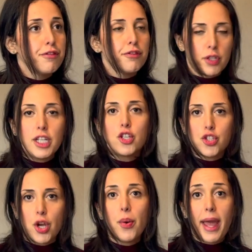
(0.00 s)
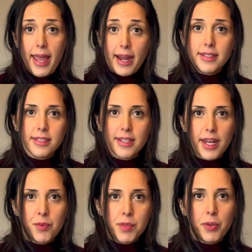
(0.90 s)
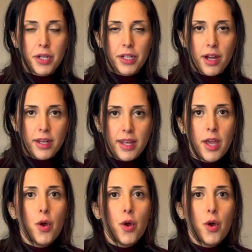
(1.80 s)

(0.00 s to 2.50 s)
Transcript: freak show act that I was putting on